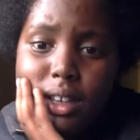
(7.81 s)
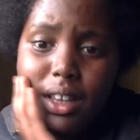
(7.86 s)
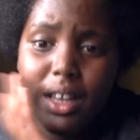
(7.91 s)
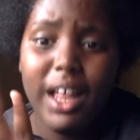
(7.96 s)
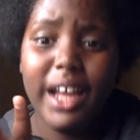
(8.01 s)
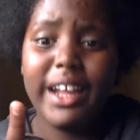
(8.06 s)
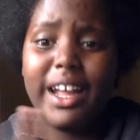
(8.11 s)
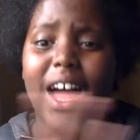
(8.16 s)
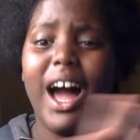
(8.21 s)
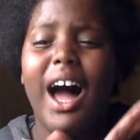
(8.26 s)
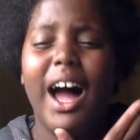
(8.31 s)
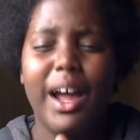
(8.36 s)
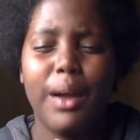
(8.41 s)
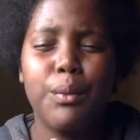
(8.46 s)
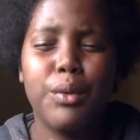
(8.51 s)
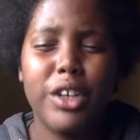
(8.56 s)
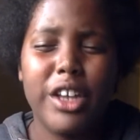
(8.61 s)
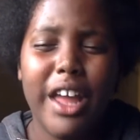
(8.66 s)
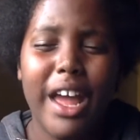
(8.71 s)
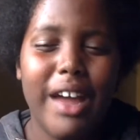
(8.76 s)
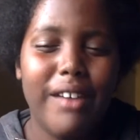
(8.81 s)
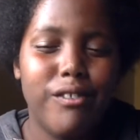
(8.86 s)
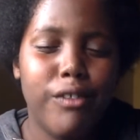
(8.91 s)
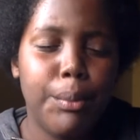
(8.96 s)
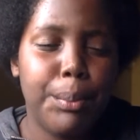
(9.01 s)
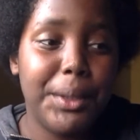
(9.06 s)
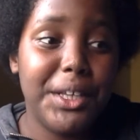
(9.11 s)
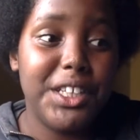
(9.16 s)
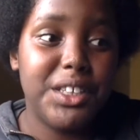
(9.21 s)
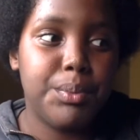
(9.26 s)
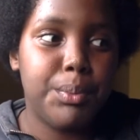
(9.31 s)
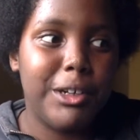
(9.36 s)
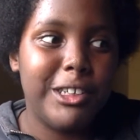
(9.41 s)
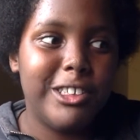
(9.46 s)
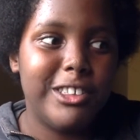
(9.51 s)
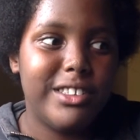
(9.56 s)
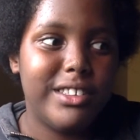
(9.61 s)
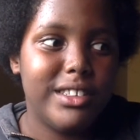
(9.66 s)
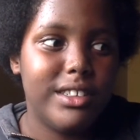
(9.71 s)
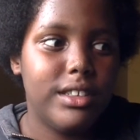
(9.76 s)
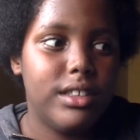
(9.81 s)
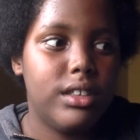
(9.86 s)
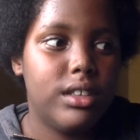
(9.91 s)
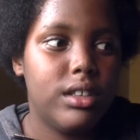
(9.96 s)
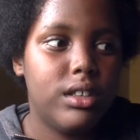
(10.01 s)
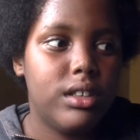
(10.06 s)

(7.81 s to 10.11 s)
Like I would ever be sponsored.